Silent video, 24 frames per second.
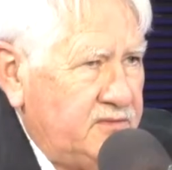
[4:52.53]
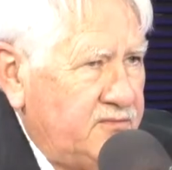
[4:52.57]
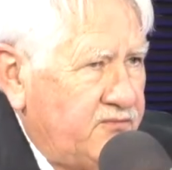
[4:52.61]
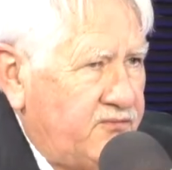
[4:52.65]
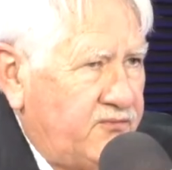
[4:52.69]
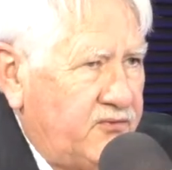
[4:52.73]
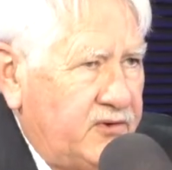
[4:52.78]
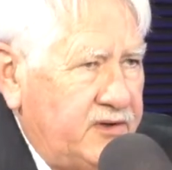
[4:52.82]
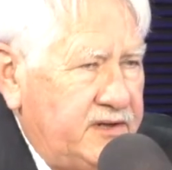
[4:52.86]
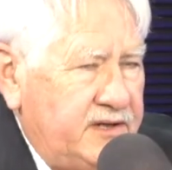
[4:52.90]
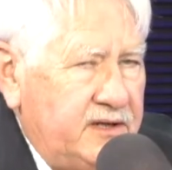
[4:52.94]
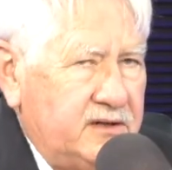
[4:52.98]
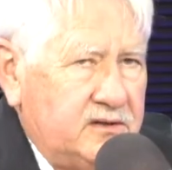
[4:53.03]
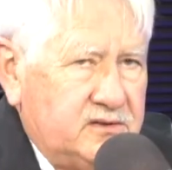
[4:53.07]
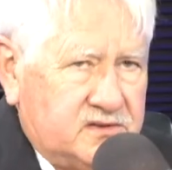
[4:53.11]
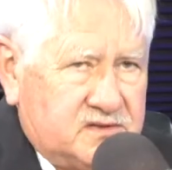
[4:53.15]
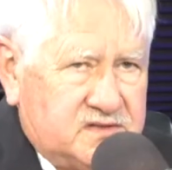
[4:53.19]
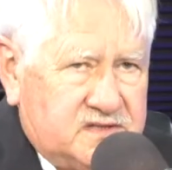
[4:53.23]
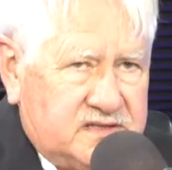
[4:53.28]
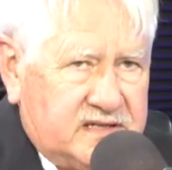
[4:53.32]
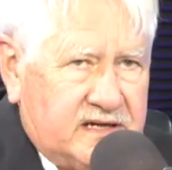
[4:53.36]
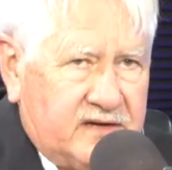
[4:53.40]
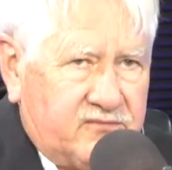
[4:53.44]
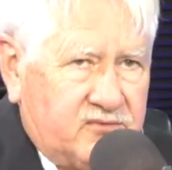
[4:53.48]

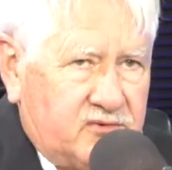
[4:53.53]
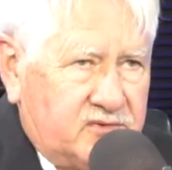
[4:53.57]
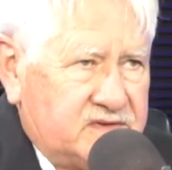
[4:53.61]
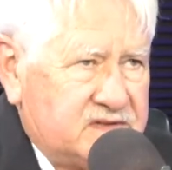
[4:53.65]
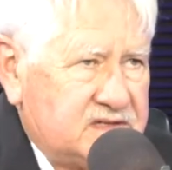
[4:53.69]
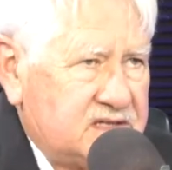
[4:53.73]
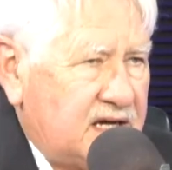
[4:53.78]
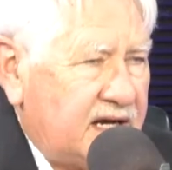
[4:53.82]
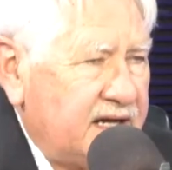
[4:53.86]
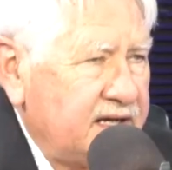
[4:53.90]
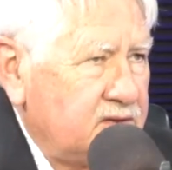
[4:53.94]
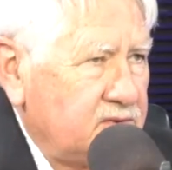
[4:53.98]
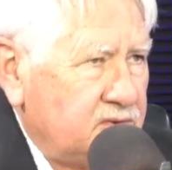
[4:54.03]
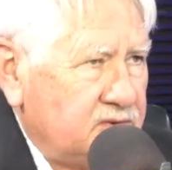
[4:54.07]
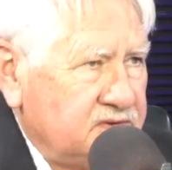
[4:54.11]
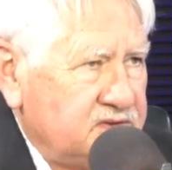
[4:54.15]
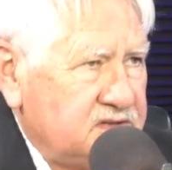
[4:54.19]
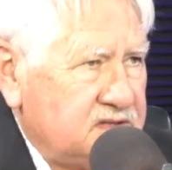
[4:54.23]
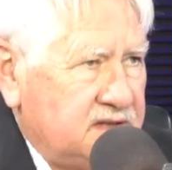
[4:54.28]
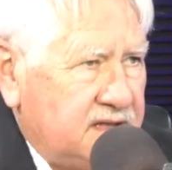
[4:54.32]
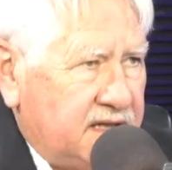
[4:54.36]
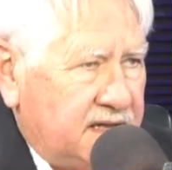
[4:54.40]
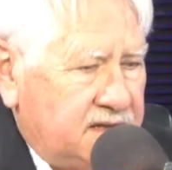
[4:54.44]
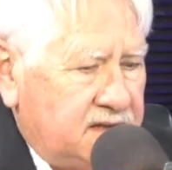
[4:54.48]
years, several
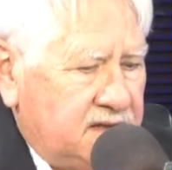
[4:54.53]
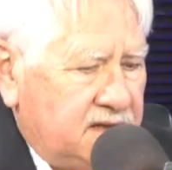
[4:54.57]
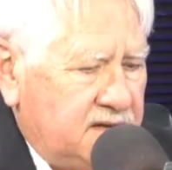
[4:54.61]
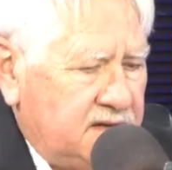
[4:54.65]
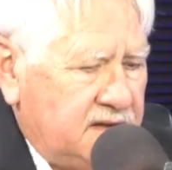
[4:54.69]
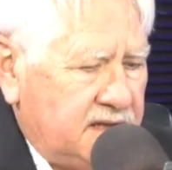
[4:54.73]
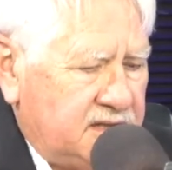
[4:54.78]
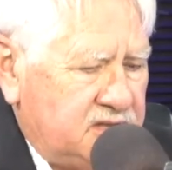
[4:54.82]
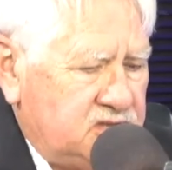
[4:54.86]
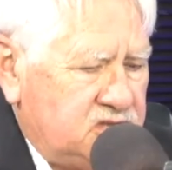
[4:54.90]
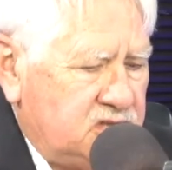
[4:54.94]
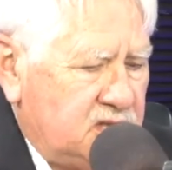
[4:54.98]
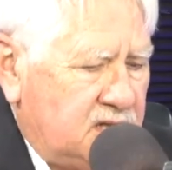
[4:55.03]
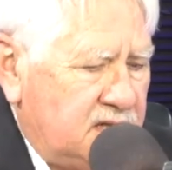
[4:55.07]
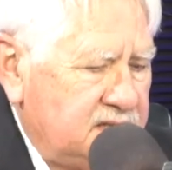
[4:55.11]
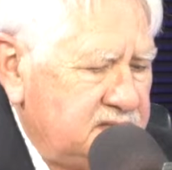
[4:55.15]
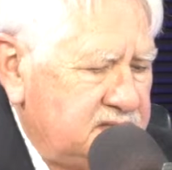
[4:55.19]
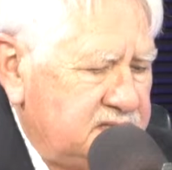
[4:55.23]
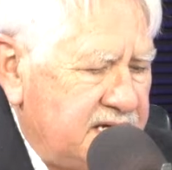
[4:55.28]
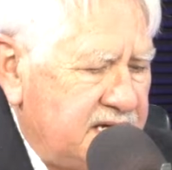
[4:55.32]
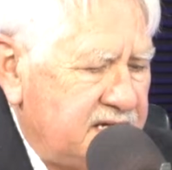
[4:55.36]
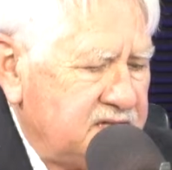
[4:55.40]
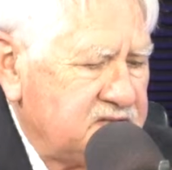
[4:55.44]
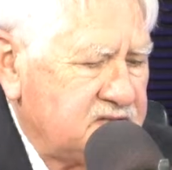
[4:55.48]
cycles, that John
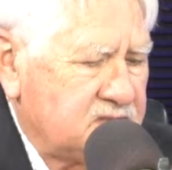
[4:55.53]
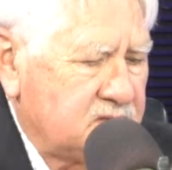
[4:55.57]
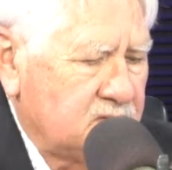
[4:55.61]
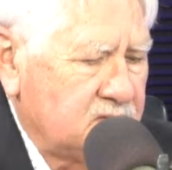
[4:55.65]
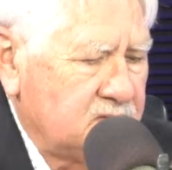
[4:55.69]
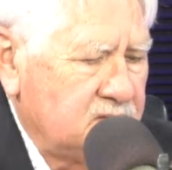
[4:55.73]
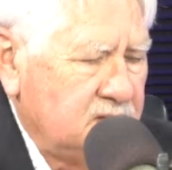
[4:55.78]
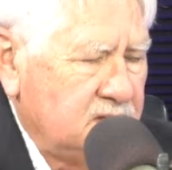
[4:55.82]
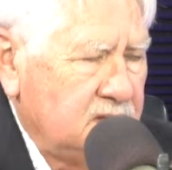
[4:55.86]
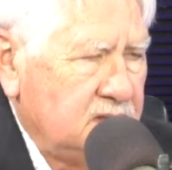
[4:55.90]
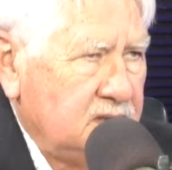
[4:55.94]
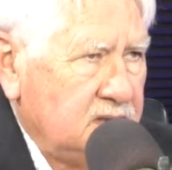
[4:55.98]
Tester